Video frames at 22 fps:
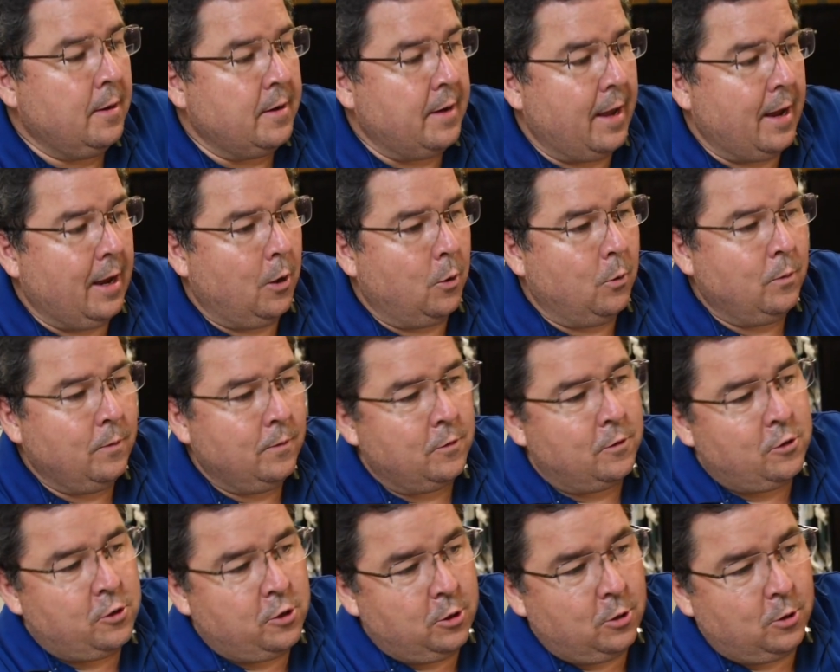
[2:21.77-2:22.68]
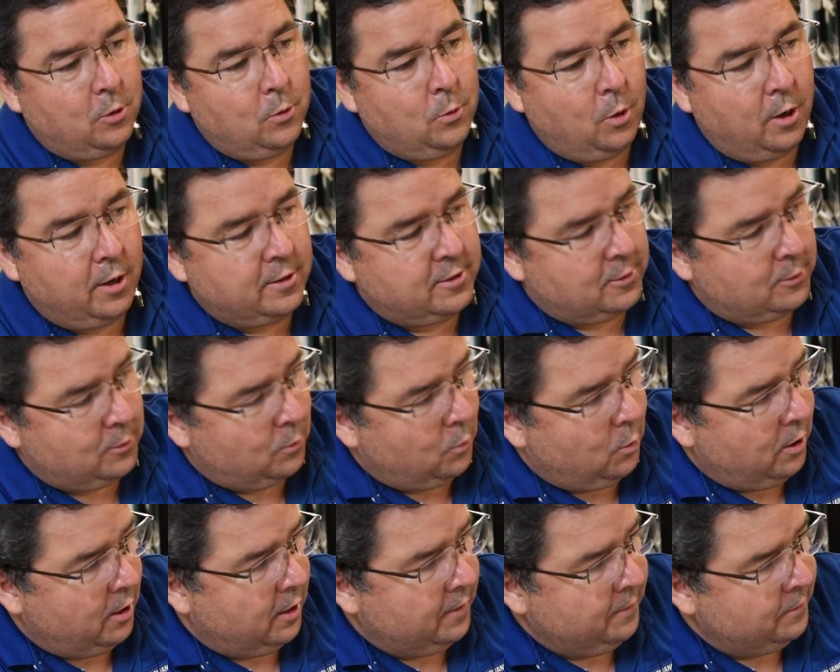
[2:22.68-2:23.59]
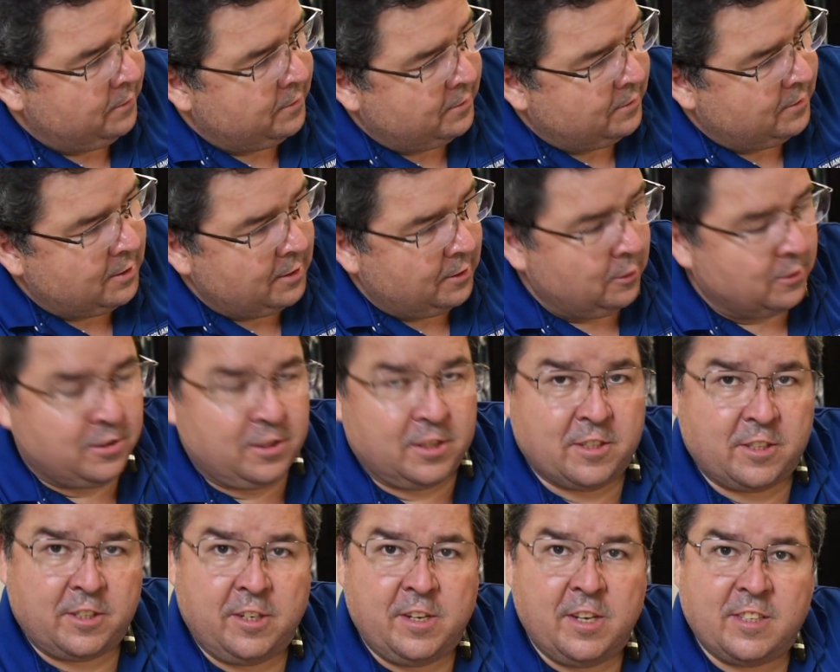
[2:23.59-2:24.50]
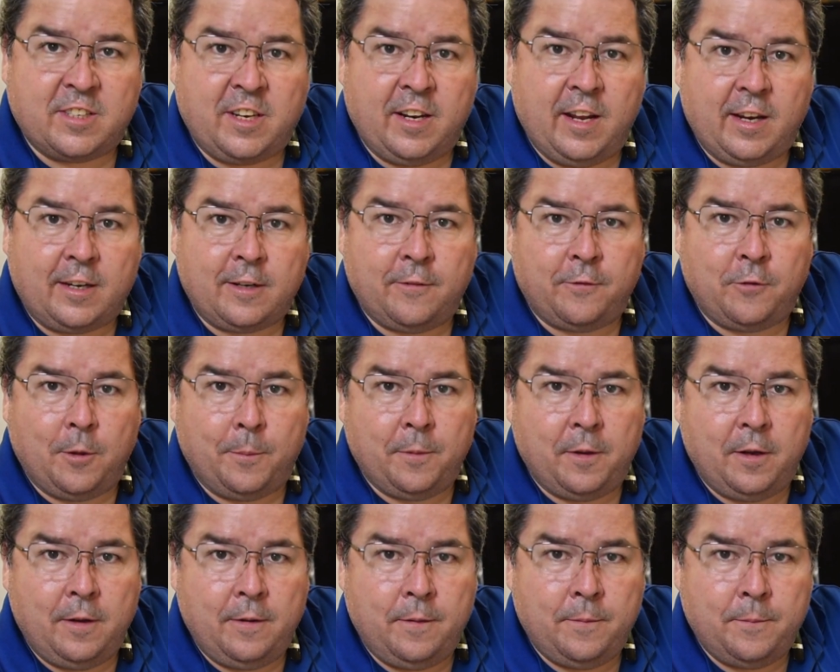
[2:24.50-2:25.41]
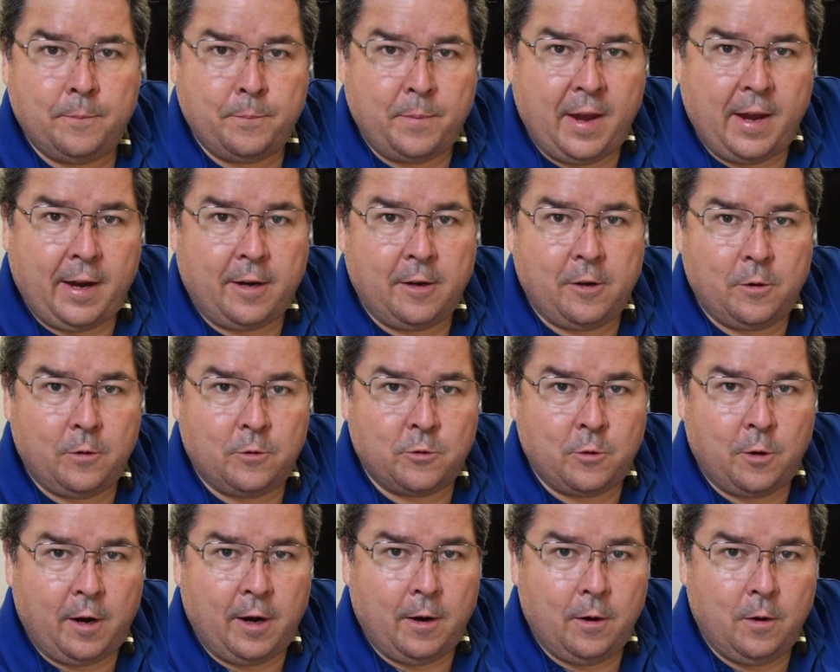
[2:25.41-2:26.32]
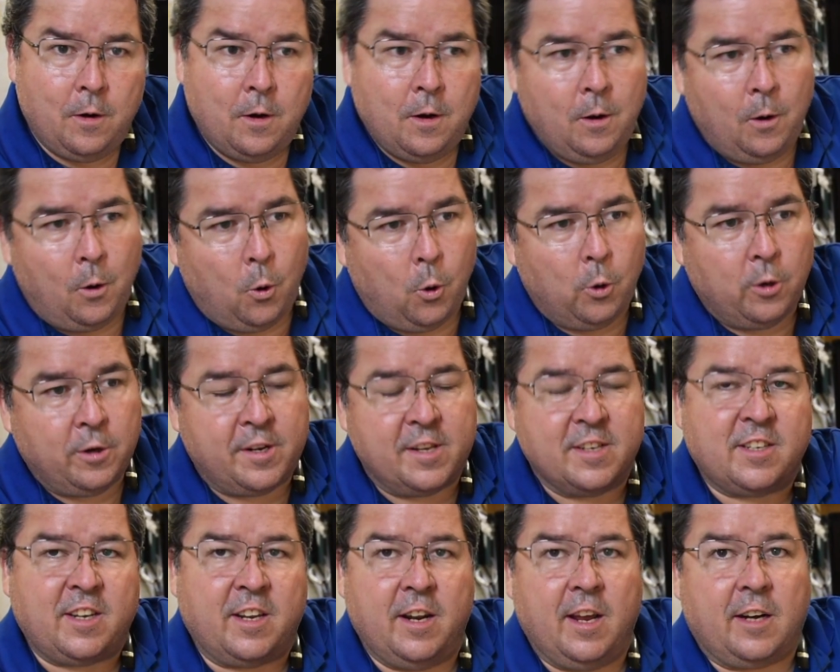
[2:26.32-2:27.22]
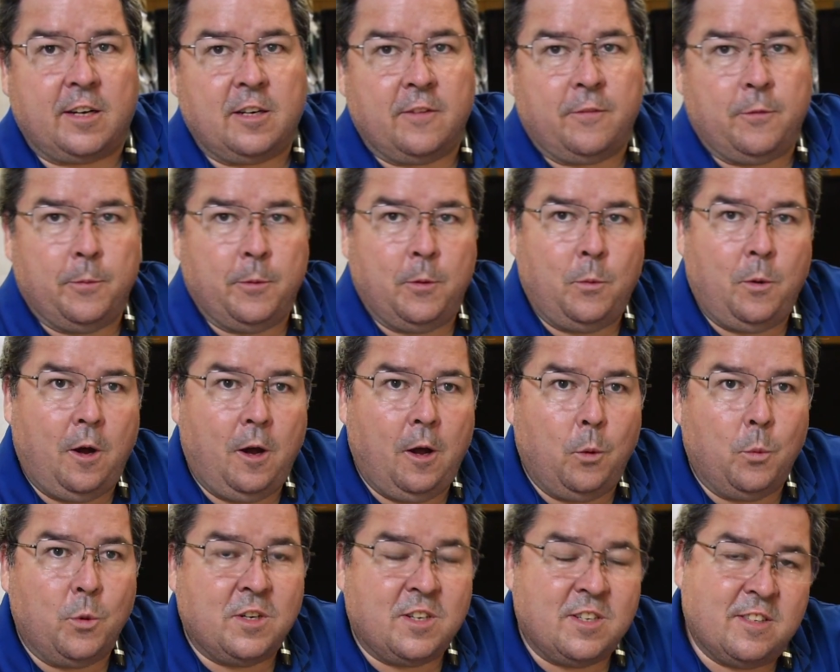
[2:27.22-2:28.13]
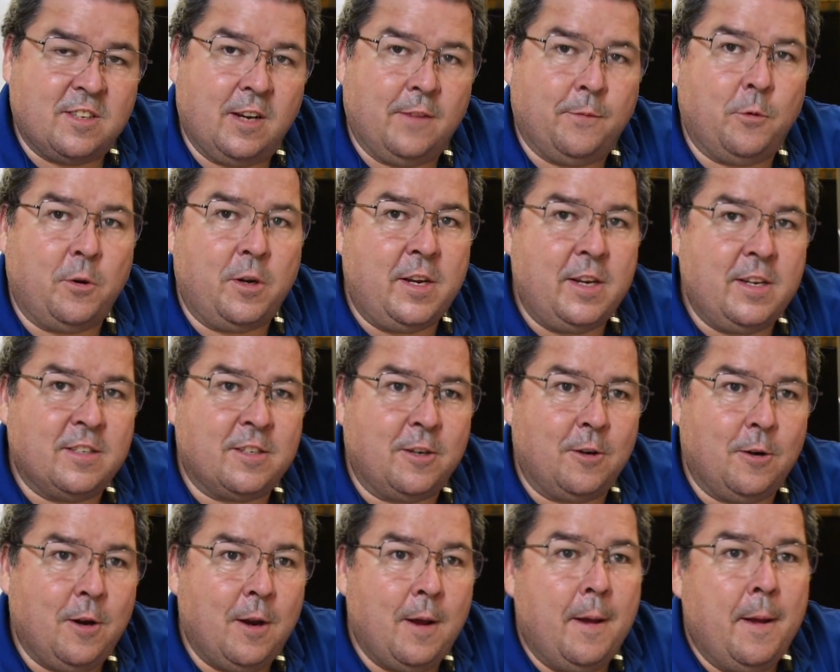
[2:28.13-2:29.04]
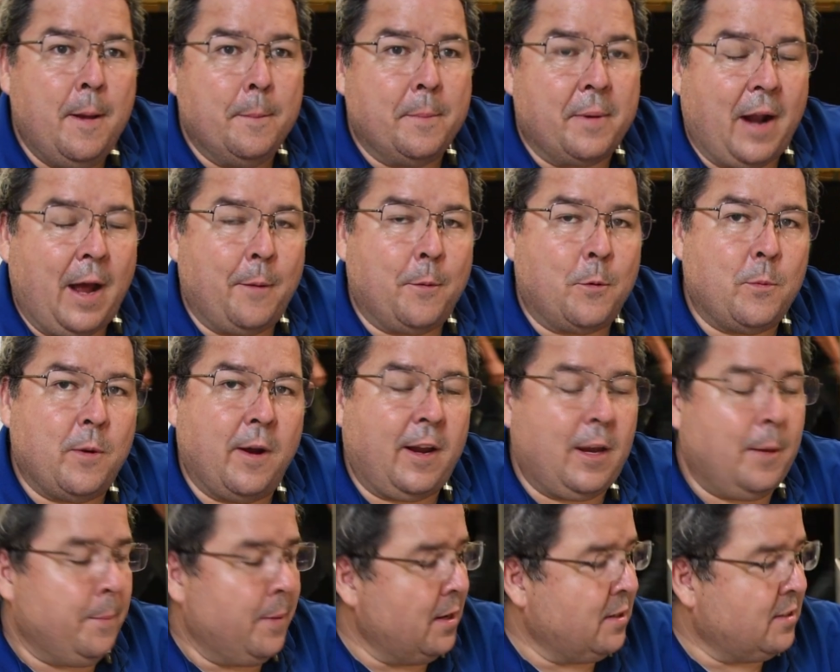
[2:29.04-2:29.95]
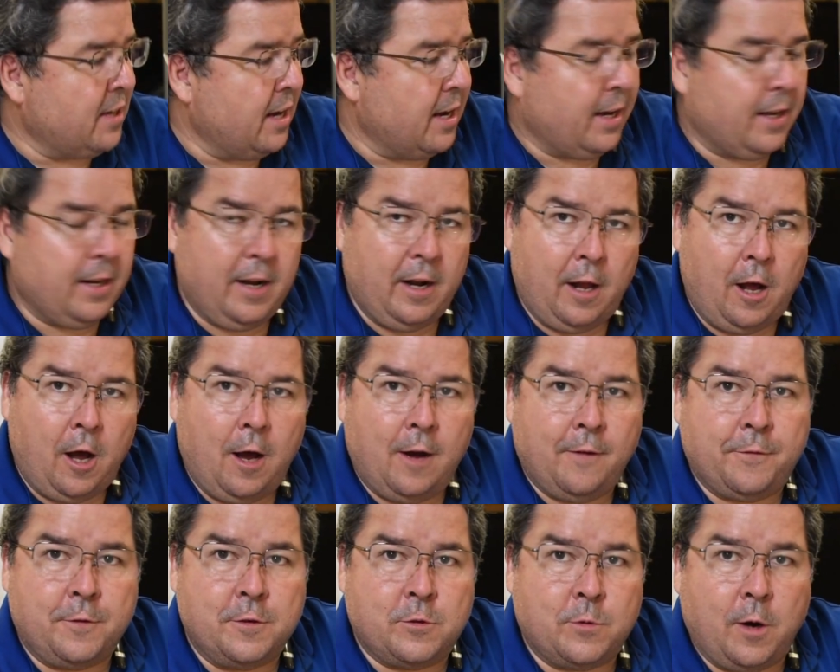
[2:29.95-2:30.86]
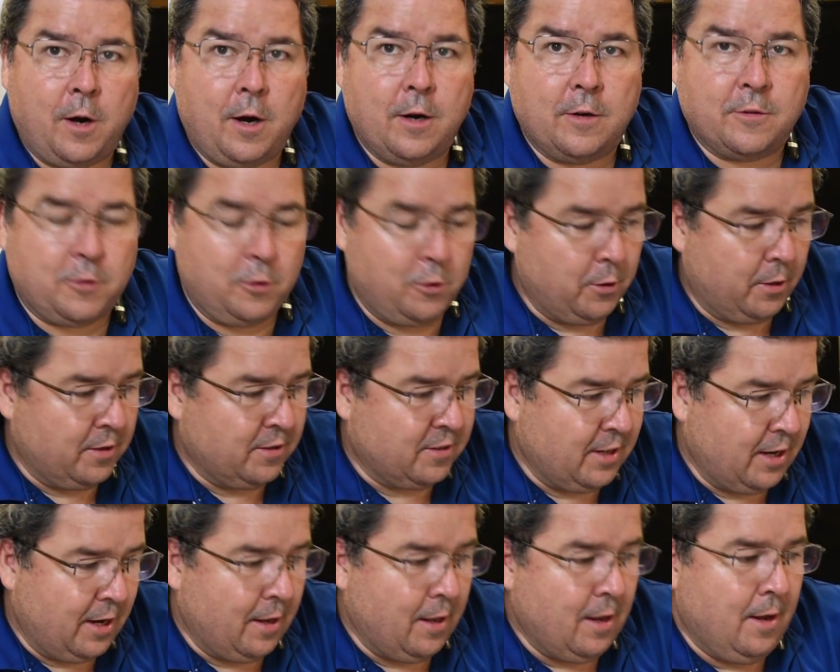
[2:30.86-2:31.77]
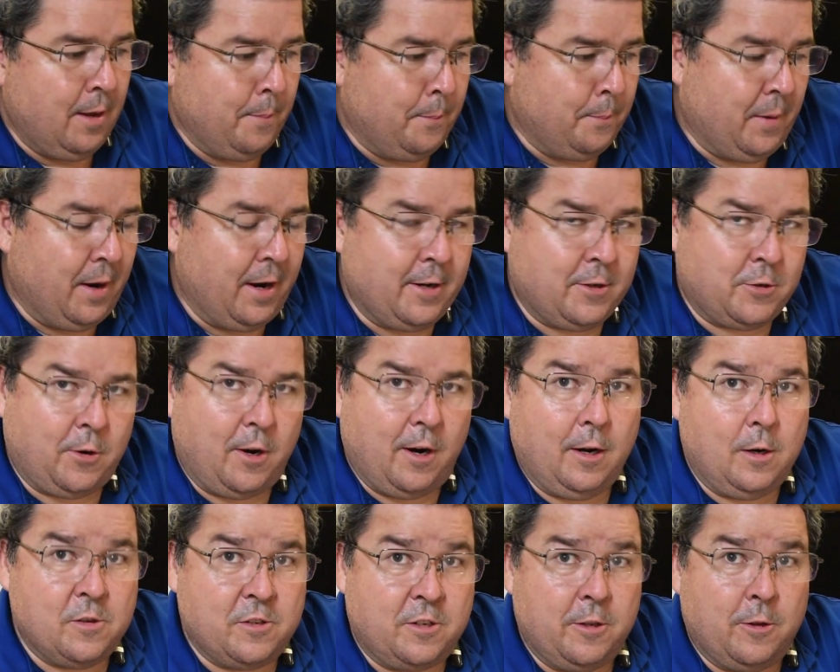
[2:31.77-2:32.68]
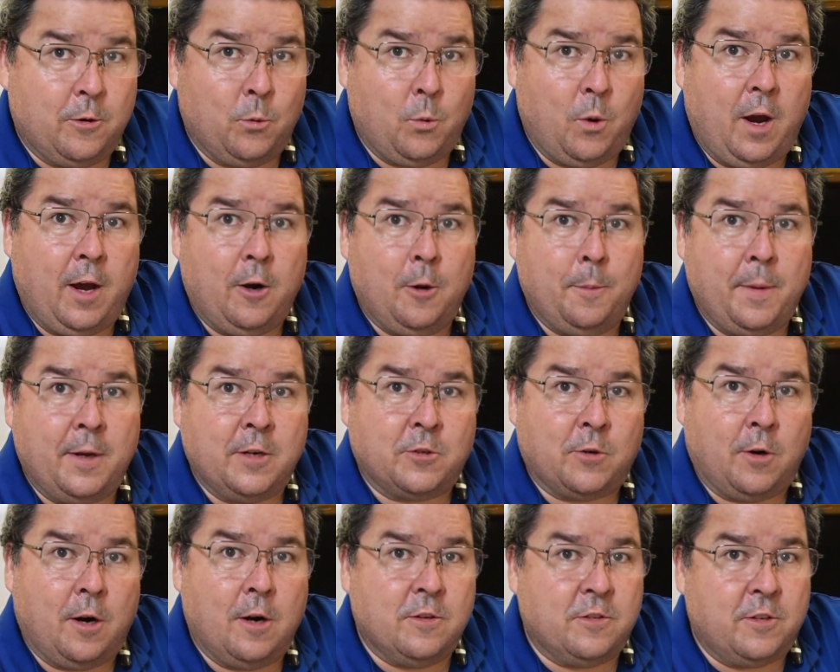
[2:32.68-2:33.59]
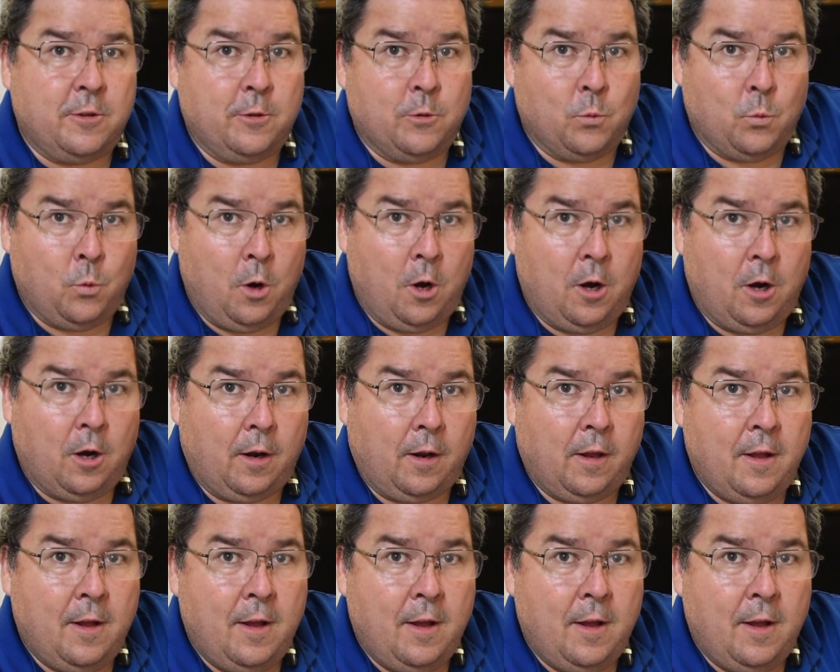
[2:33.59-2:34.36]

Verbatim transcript: Now, you want to, one, either dis it from the back of your dryer or disconnect it from the wall, which is ever easier. But I would recommend taking it off the dryer so you can say, my dryer is either right or my dryer is either wrong.